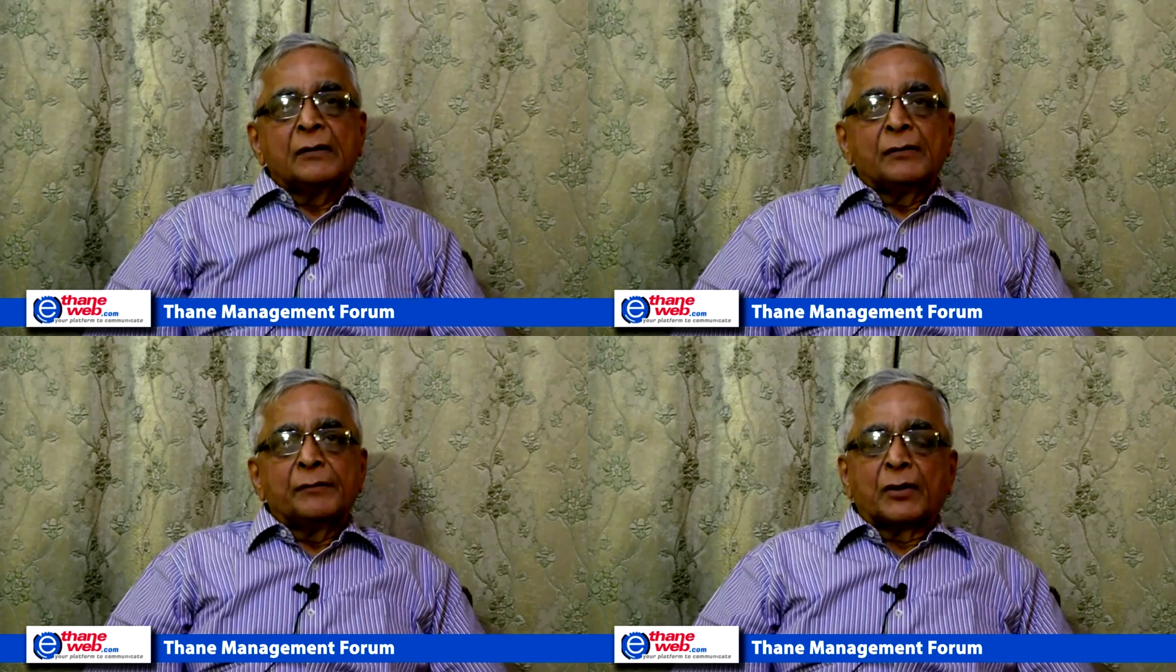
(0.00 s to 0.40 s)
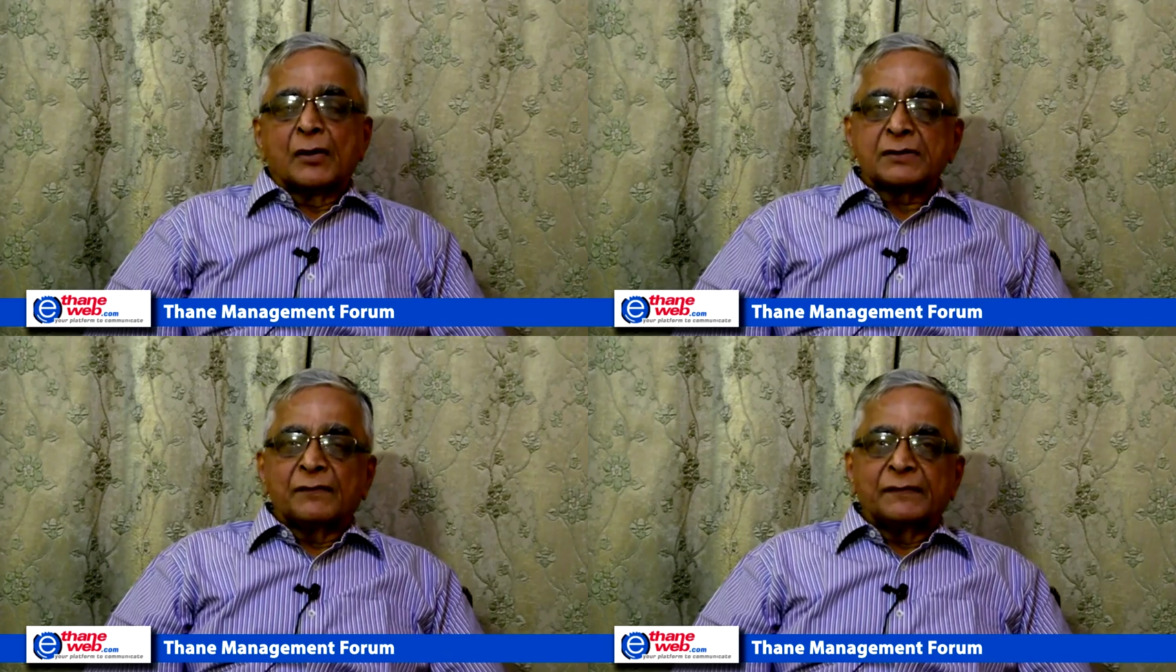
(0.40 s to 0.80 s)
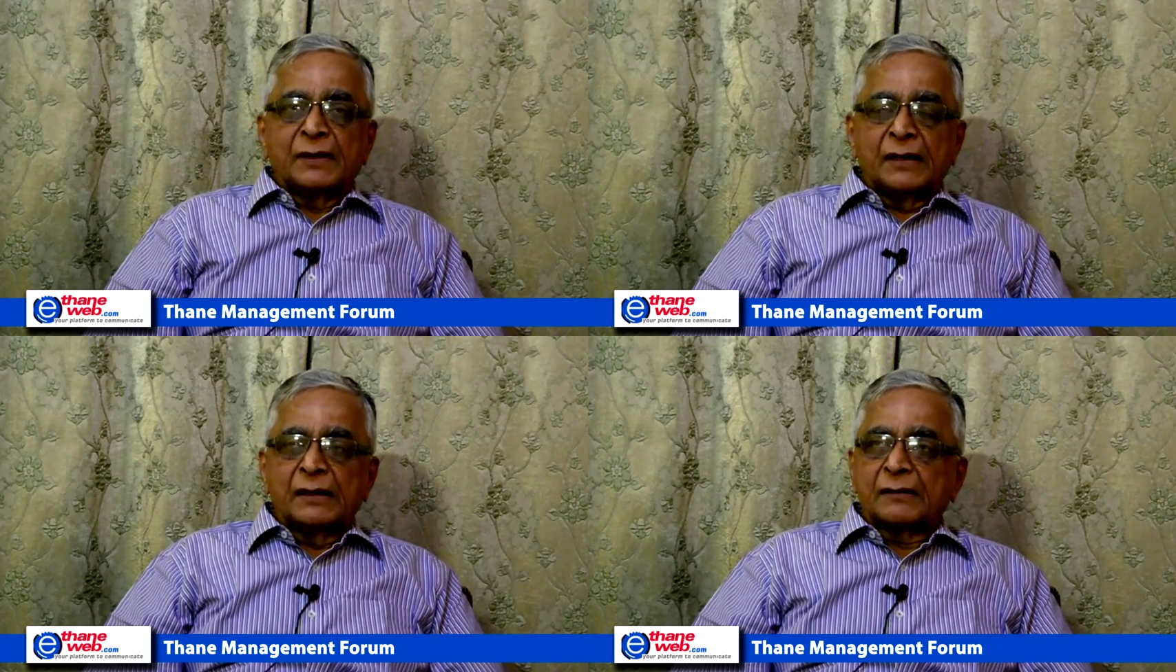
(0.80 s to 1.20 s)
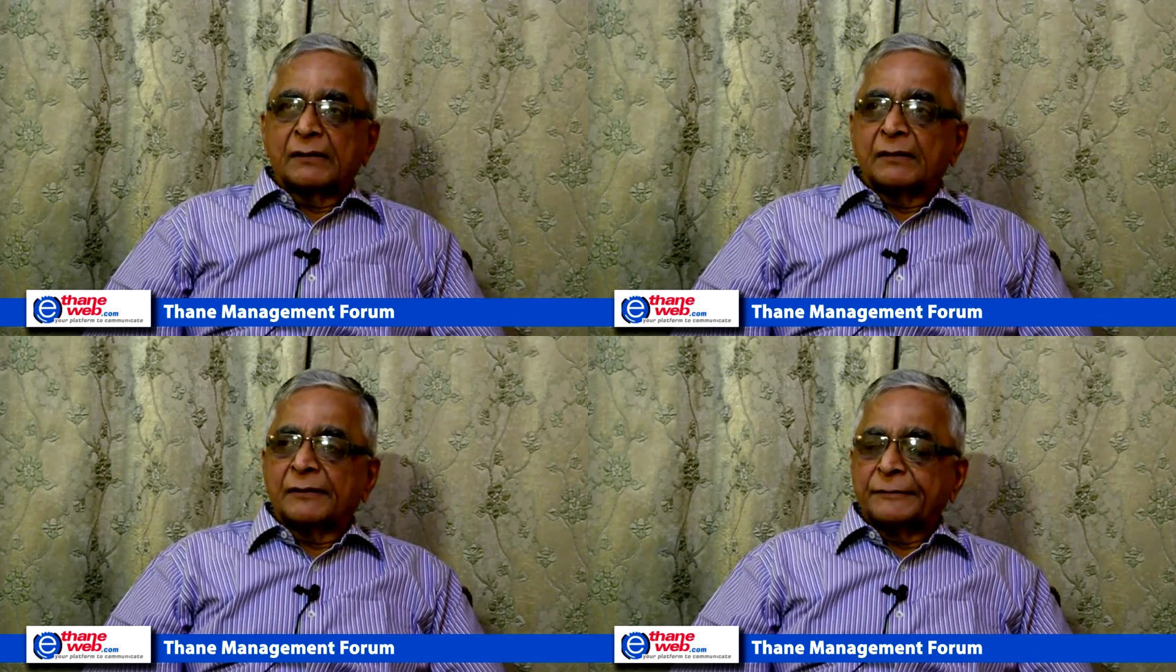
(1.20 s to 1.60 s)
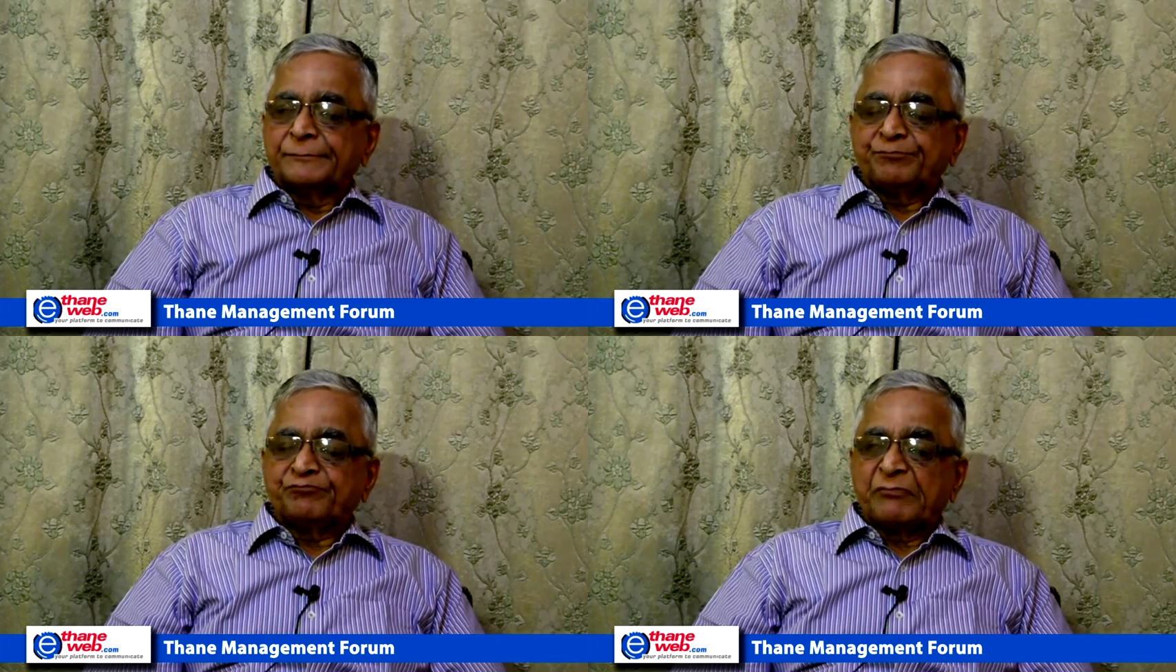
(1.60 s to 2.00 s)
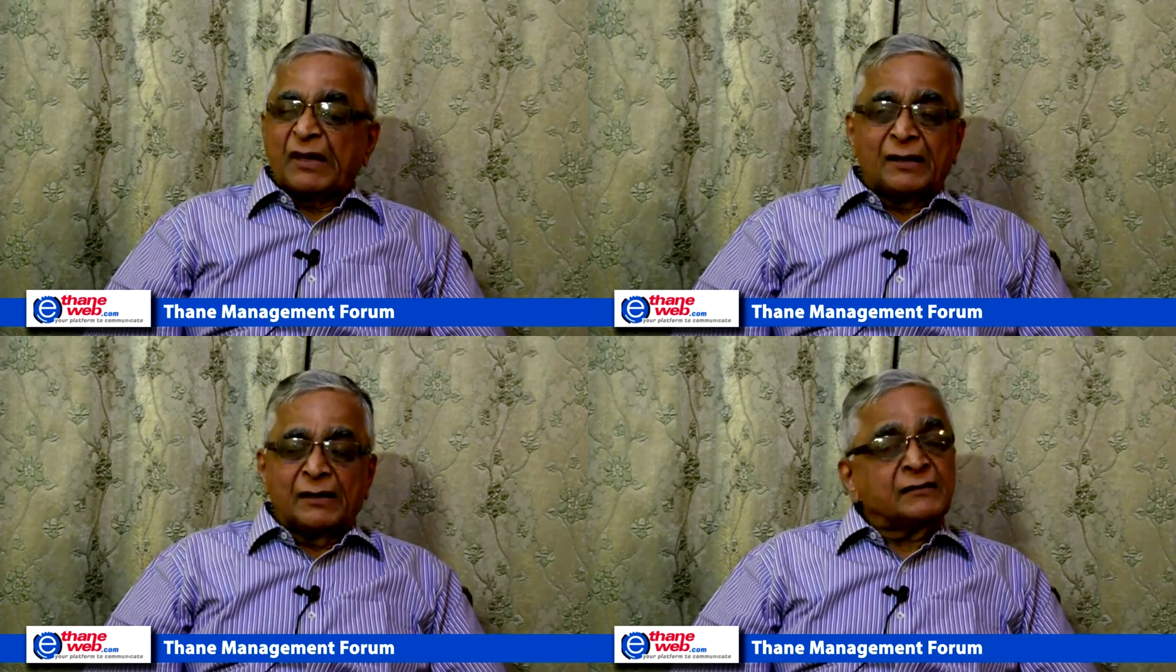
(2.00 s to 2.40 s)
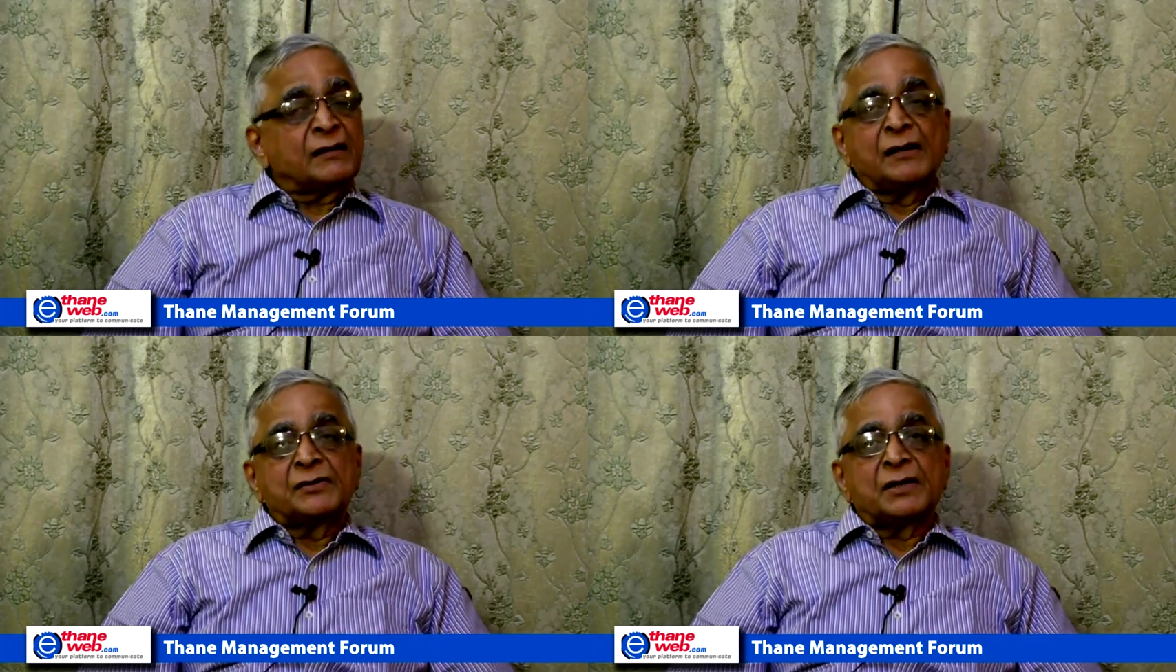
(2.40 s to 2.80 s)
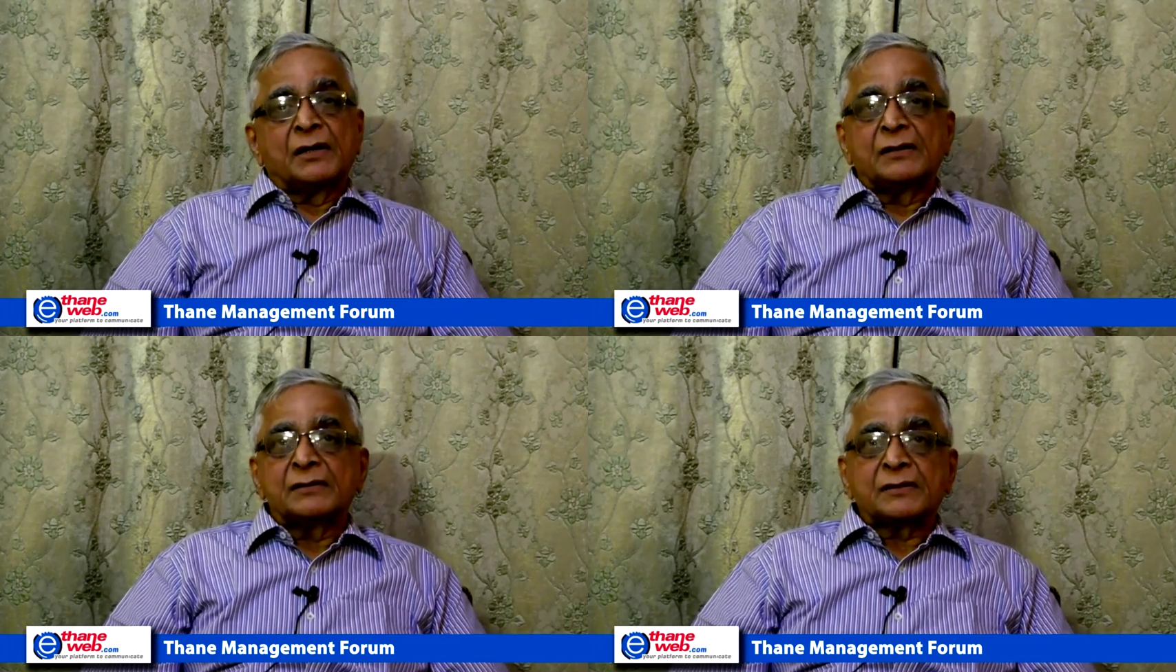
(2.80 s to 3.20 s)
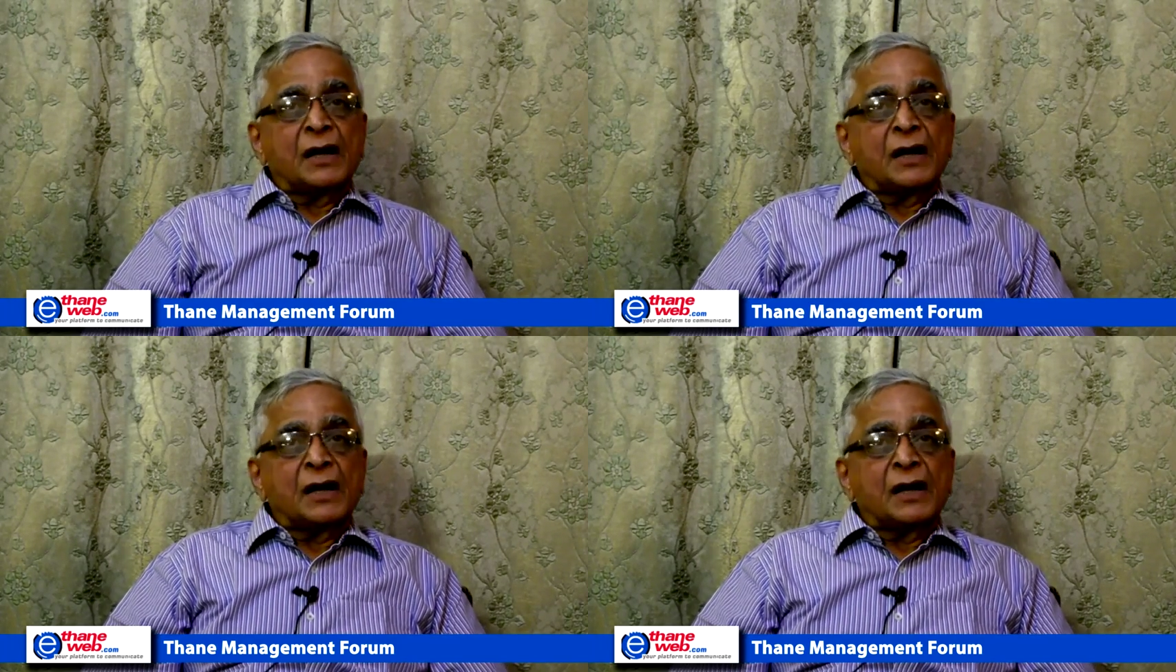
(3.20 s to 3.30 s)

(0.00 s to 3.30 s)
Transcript: because of their intelligence,